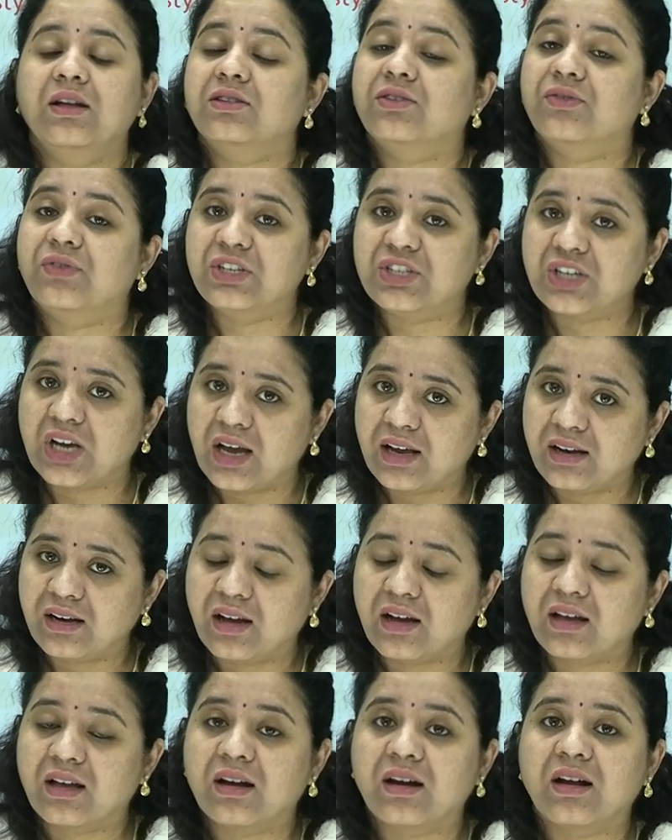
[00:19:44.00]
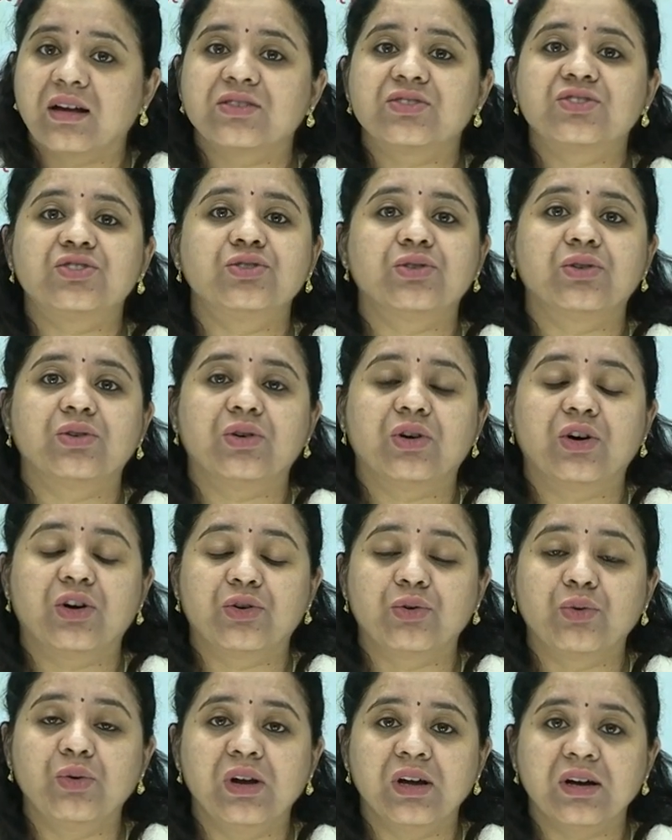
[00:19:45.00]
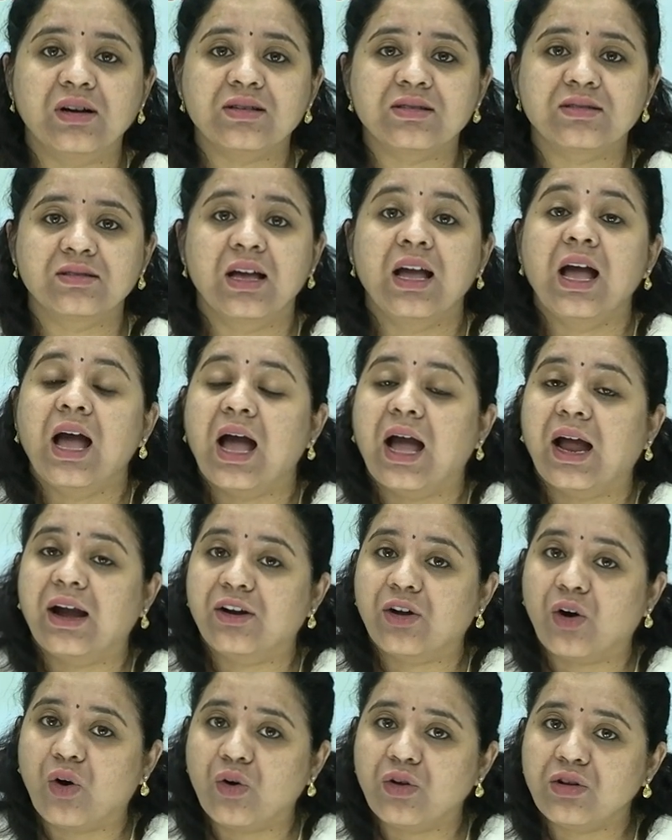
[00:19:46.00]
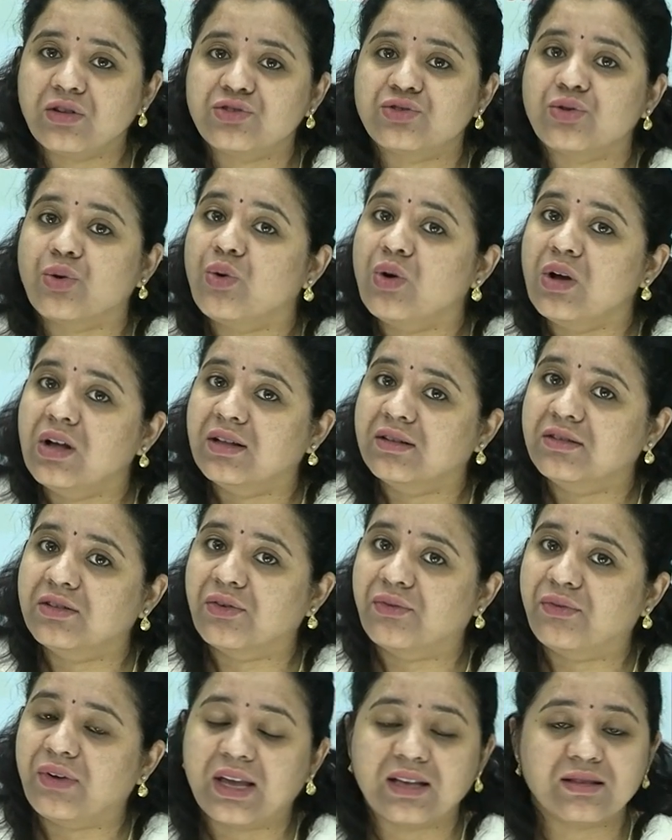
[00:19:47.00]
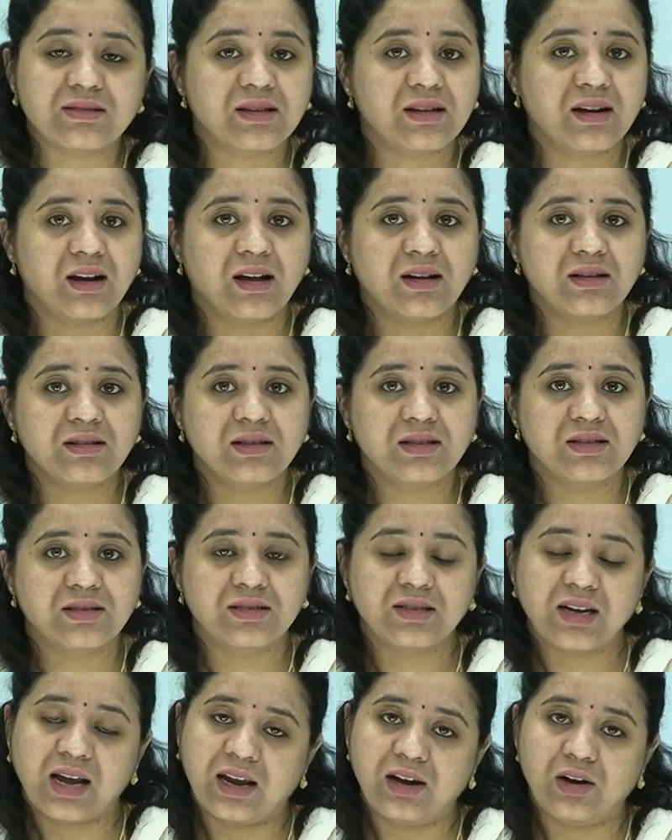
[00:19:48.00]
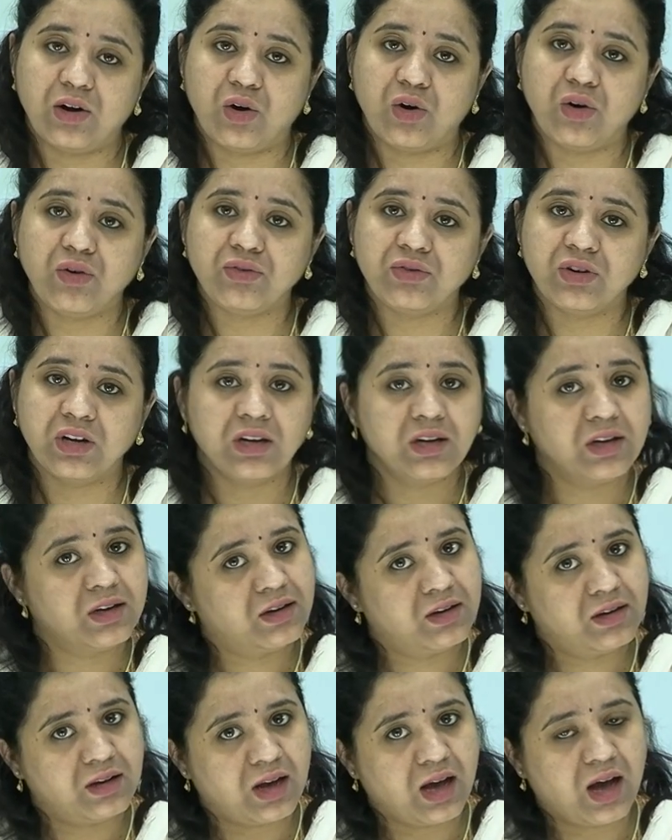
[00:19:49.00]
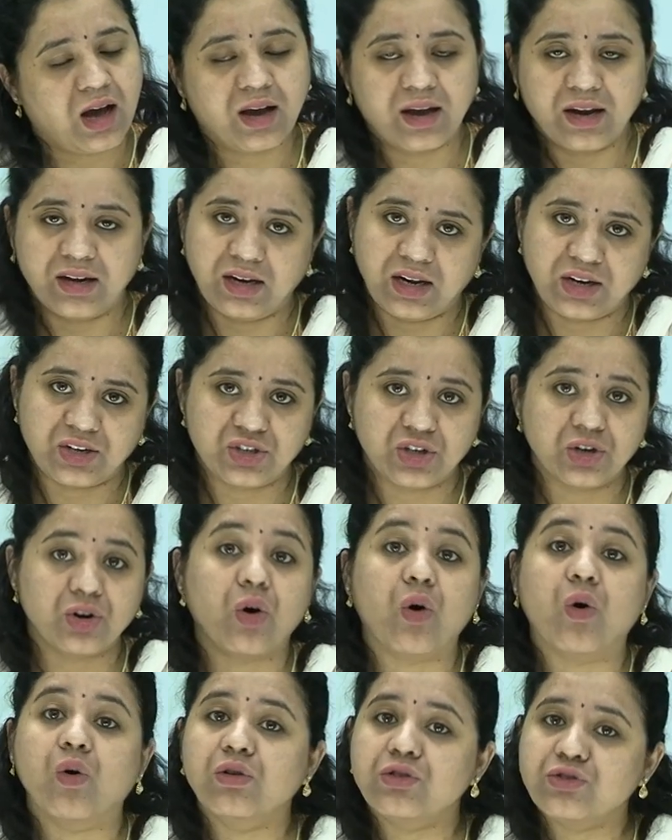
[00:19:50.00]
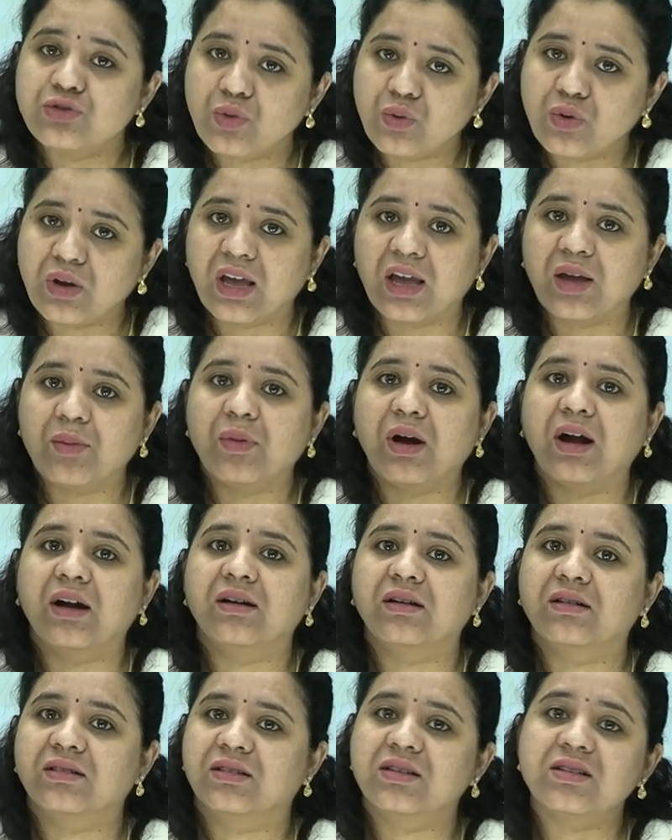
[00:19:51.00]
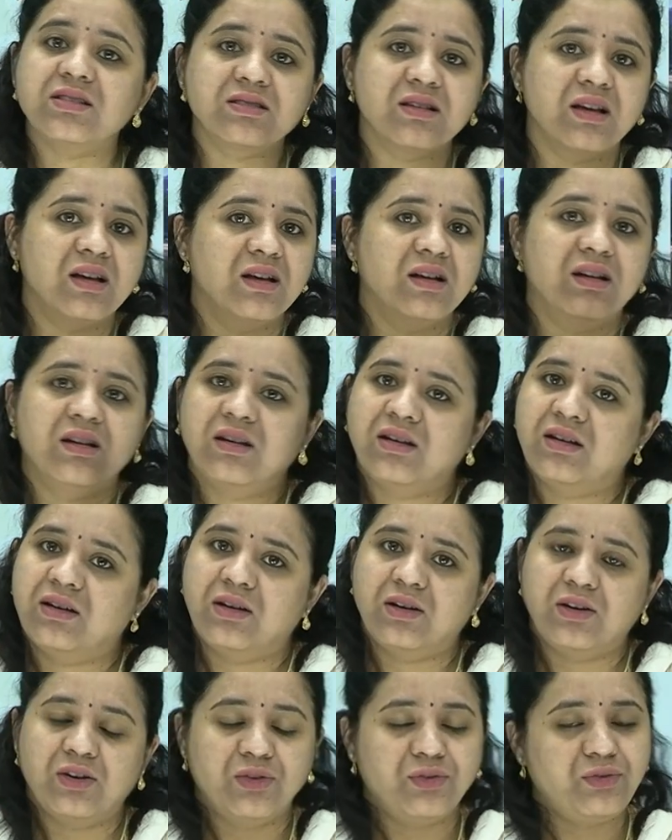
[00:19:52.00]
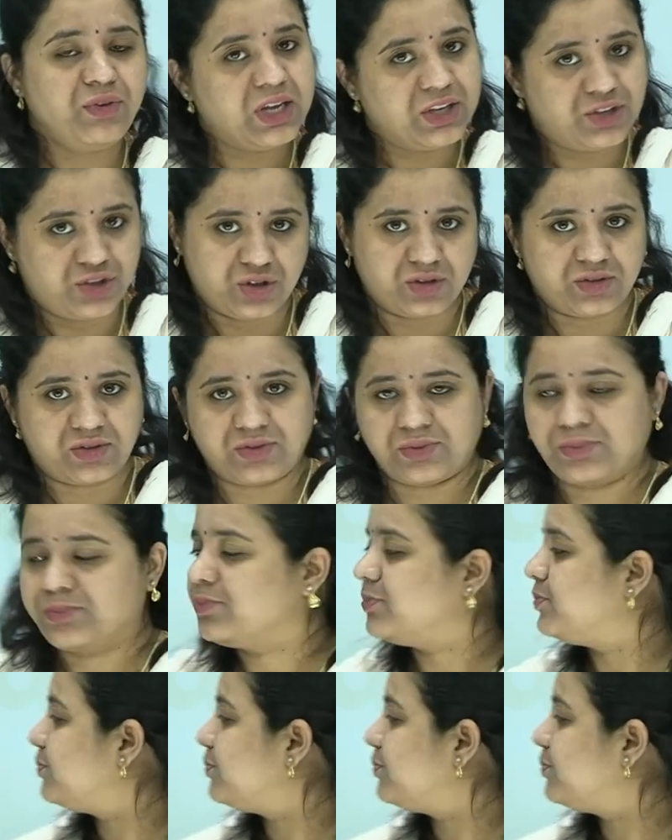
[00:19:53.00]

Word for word: the Vijayanagara rulers and also the Vesara style of architecture also came under this features.